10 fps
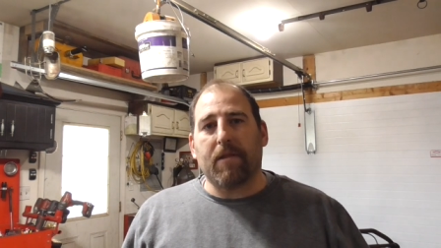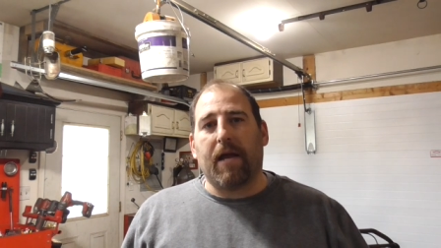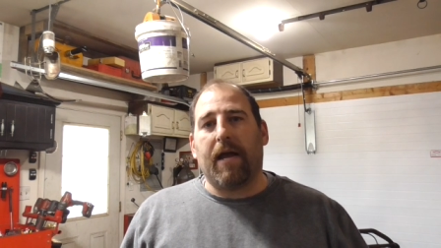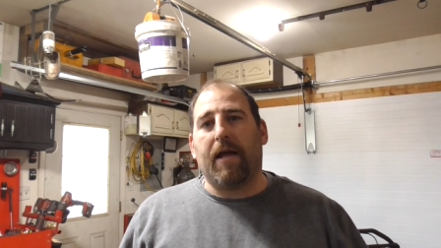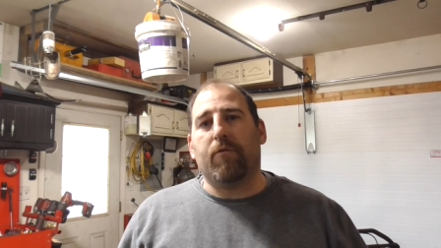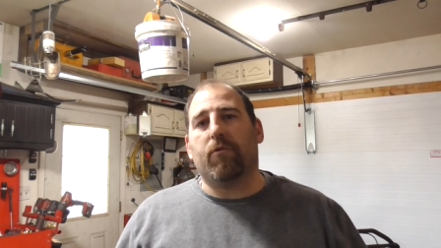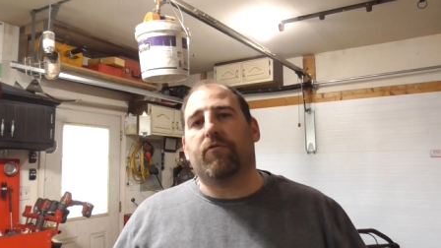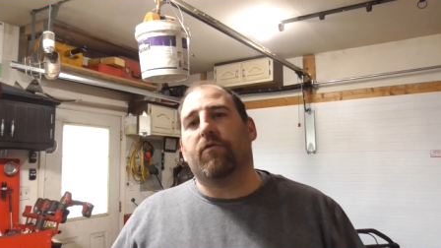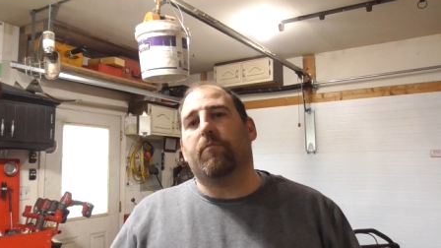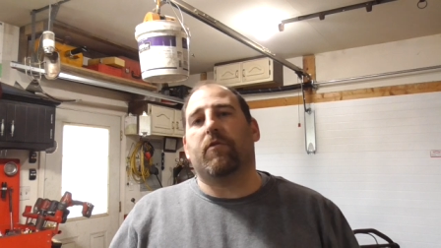and there
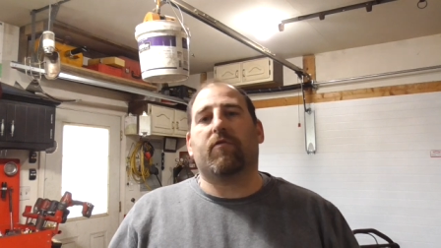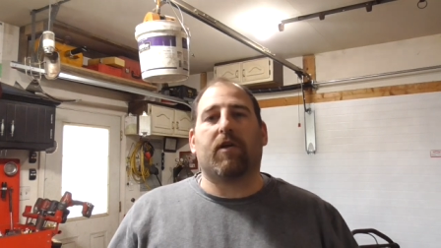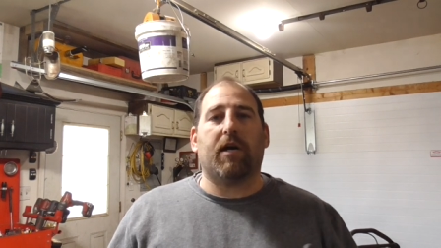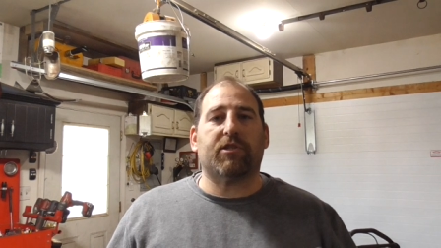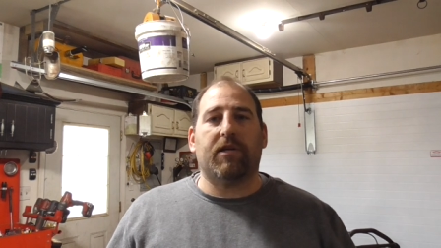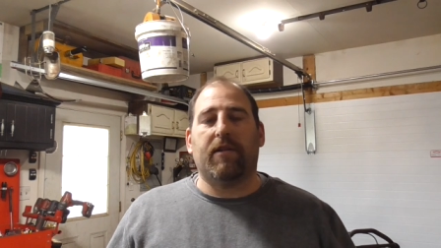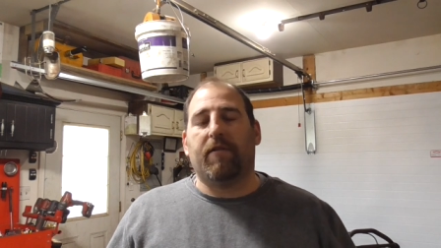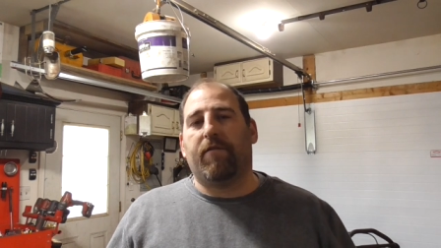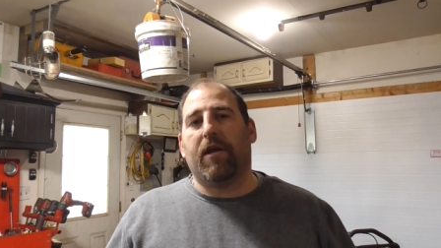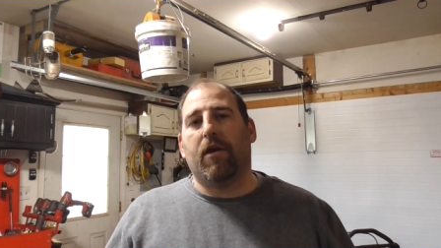was some discussion in
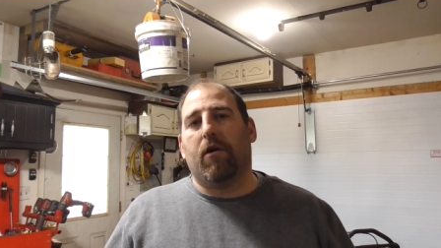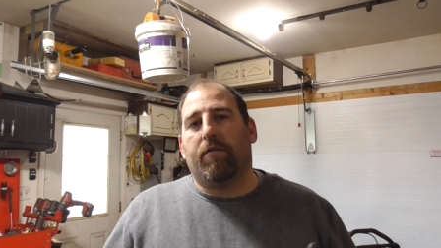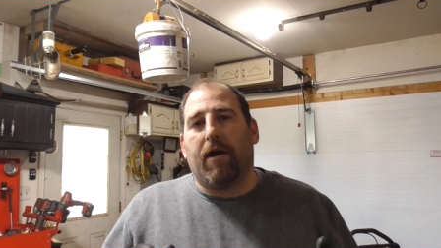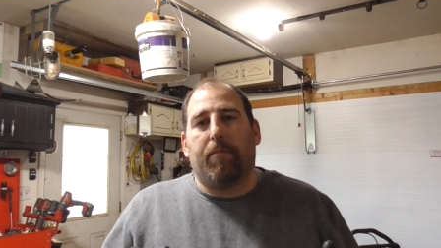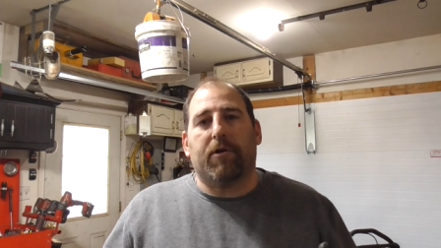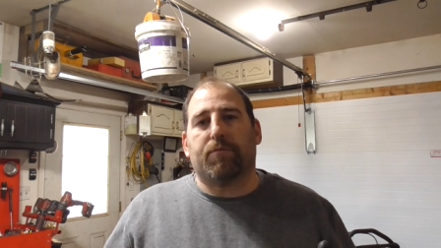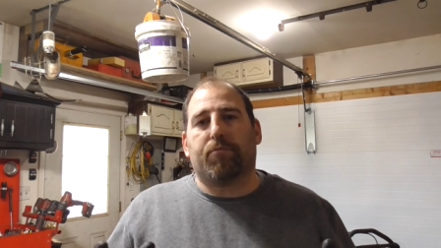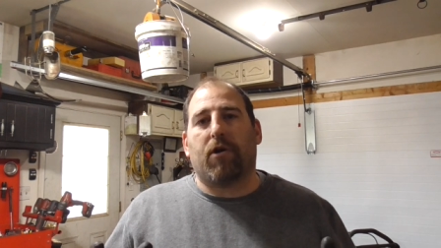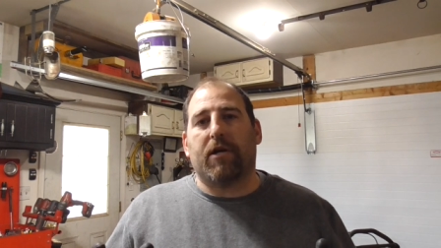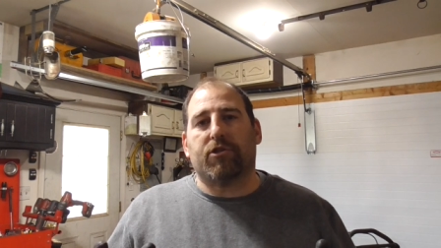the video of how much
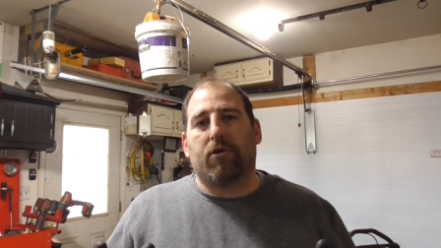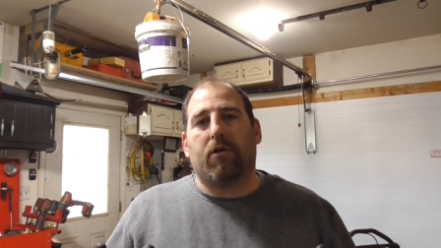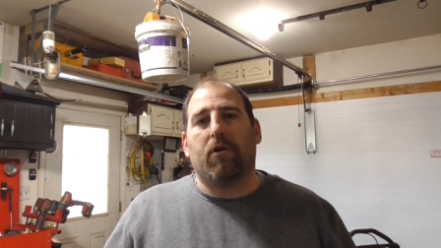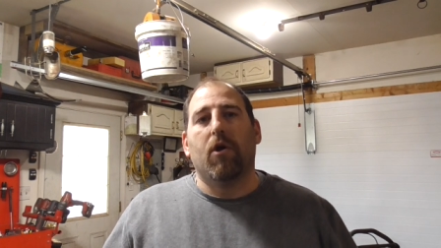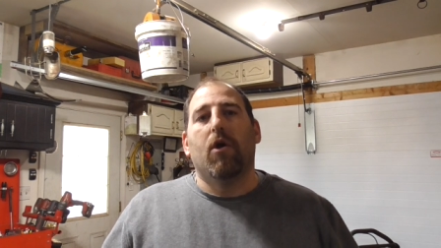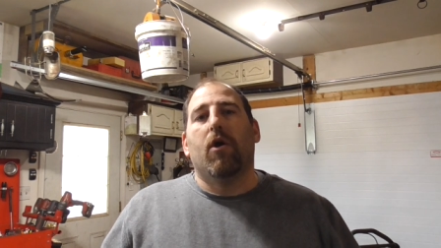pressure